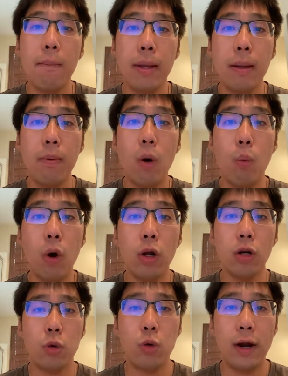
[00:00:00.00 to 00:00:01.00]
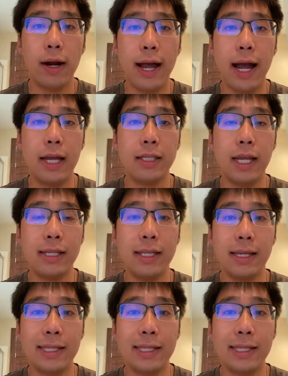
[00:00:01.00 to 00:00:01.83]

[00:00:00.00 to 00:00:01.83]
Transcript: people won't realize it's a